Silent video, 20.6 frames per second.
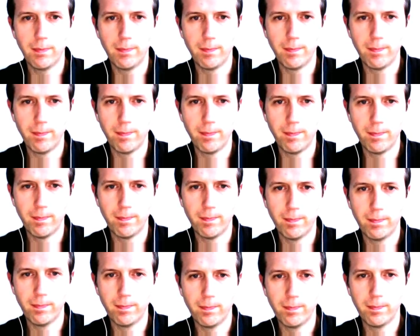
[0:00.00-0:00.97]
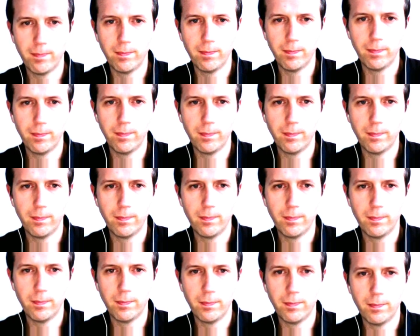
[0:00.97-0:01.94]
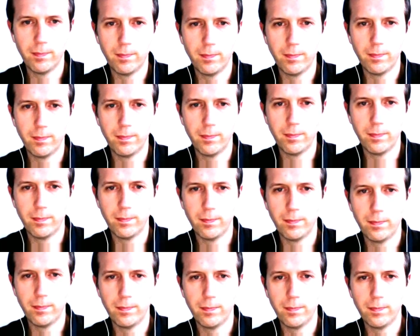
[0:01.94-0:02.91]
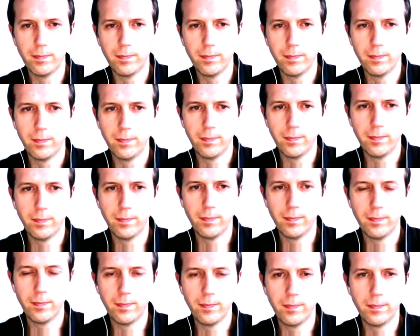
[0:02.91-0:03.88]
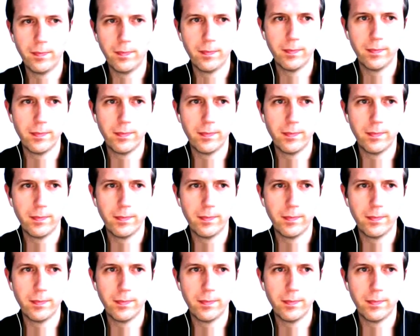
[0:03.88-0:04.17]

No one is speaking in this clip.